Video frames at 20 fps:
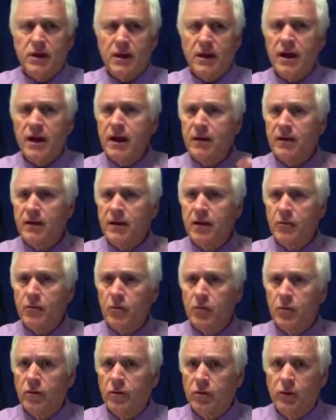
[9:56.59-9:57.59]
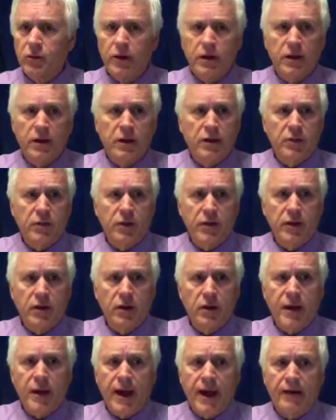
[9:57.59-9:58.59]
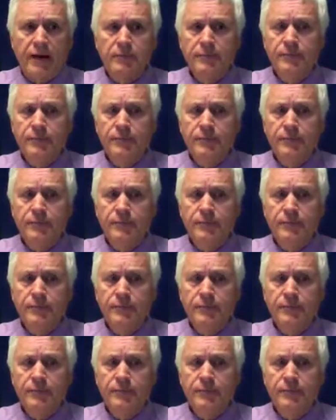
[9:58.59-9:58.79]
kind of the number we look at.